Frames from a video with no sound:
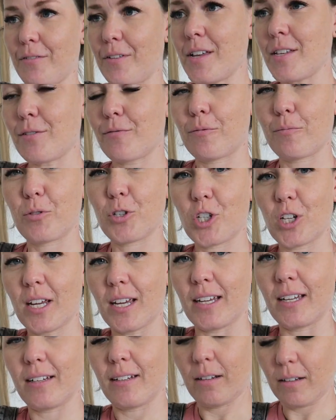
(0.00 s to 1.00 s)
These are from
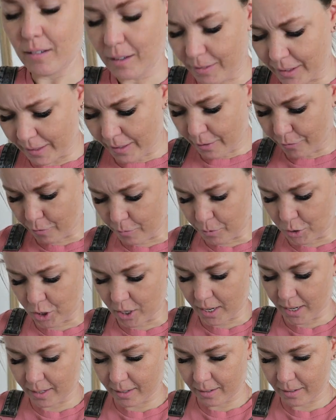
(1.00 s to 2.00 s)
Shein. I think they're from
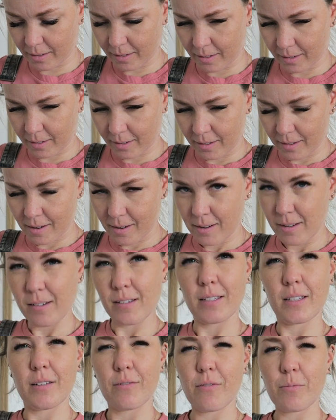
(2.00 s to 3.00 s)
Shein.
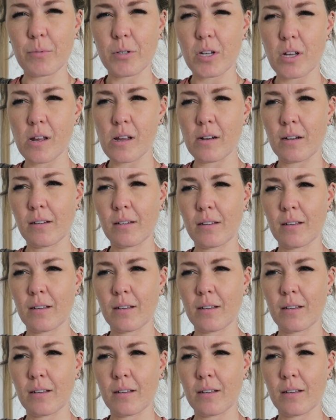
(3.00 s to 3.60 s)
Is it from Shein?